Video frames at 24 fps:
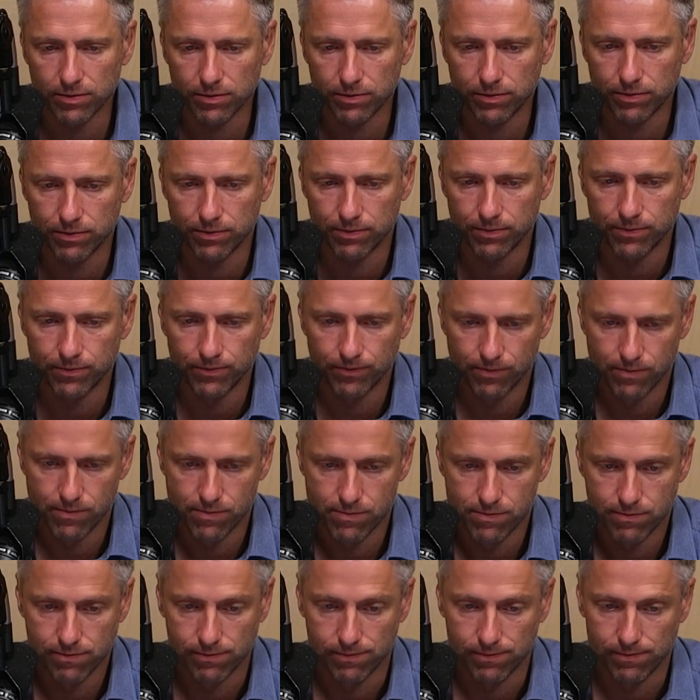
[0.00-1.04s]

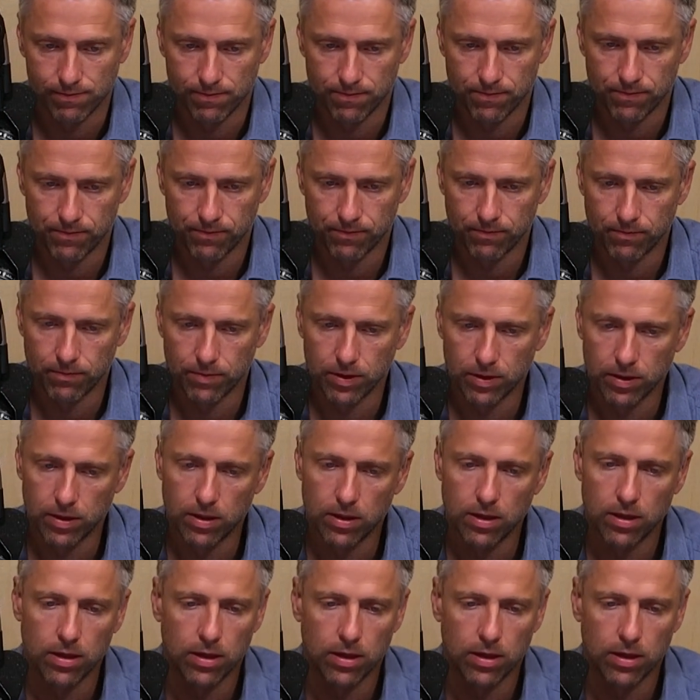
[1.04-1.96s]
(silence)